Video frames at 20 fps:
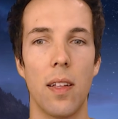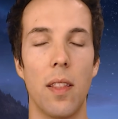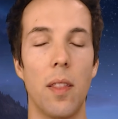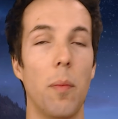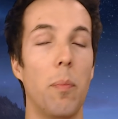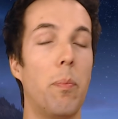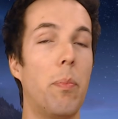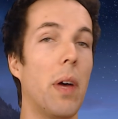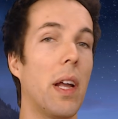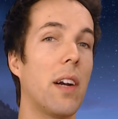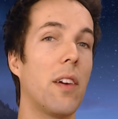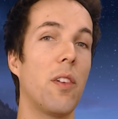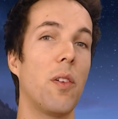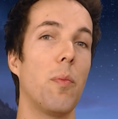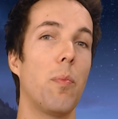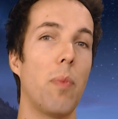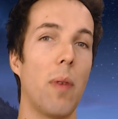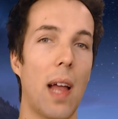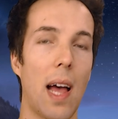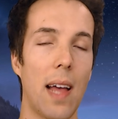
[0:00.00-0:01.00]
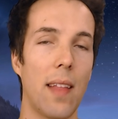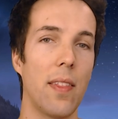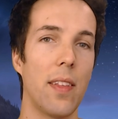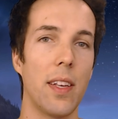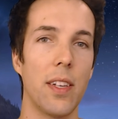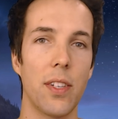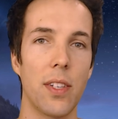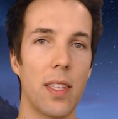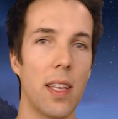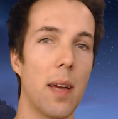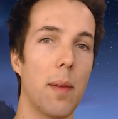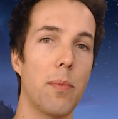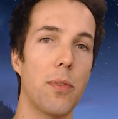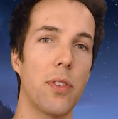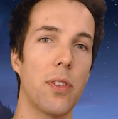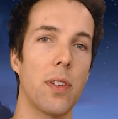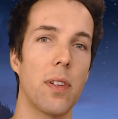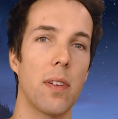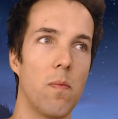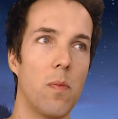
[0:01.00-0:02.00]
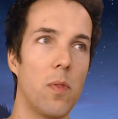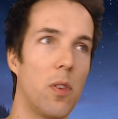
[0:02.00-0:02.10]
The better you plan these steps,